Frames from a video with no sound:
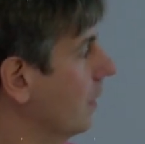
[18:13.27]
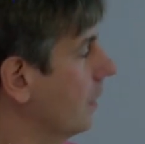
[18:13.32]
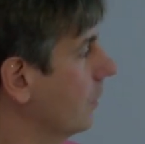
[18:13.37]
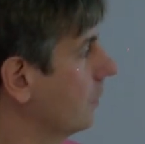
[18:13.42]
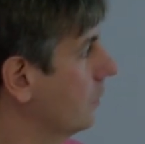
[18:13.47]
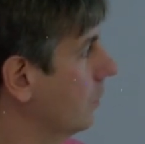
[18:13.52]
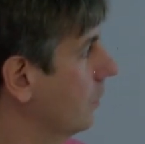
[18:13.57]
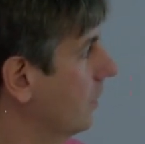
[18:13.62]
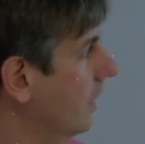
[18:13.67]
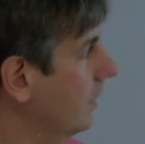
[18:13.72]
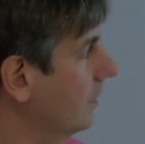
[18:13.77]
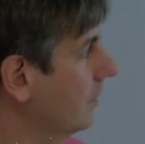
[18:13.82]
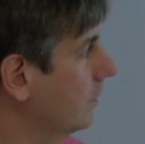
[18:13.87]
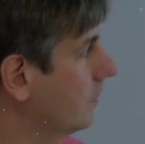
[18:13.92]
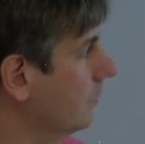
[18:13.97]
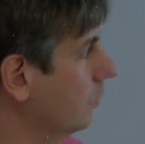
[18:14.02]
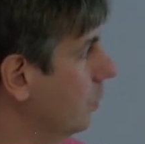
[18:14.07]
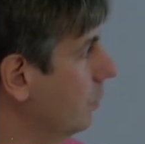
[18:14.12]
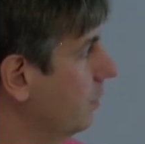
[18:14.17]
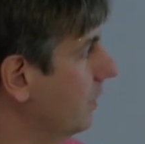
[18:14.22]
So that
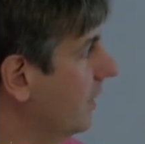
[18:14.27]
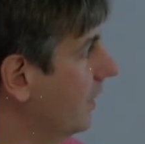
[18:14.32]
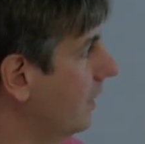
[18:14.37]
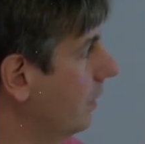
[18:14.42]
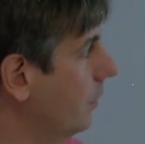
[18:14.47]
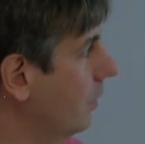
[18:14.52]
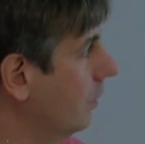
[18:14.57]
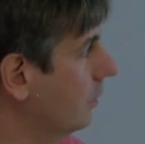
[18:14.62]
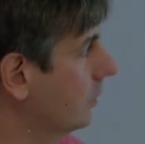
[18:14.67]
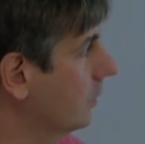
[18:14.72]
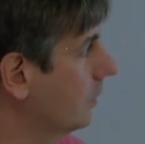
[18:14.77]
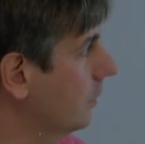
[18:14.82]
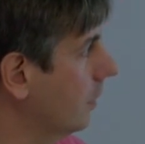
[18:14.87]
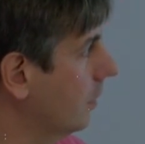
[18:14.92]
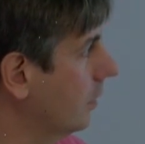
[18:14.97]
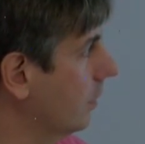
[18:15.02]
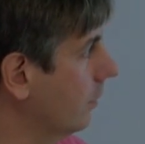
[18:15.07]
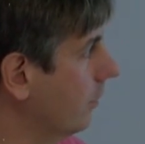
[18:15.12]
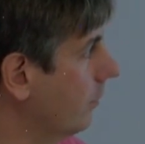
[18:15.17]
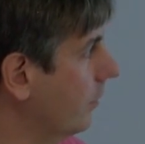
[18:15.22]
will be Clément's
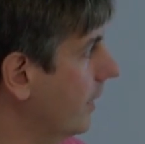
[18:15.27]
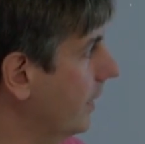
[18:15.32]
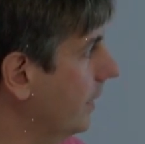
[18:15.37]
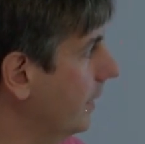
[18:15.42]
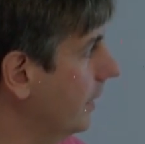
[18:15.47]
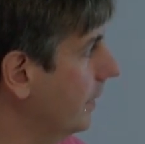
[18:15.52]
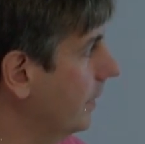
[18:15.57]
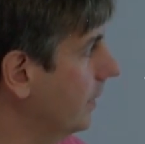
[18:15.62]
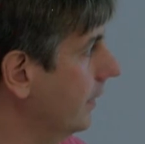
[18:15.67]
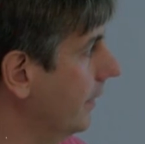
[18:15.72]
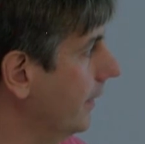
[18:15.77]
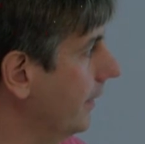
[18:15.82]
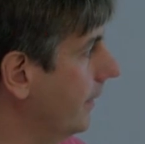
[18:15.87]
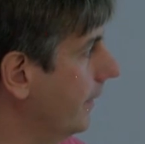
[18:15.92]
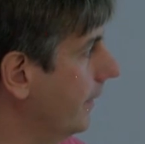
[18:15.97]
talk on Friday.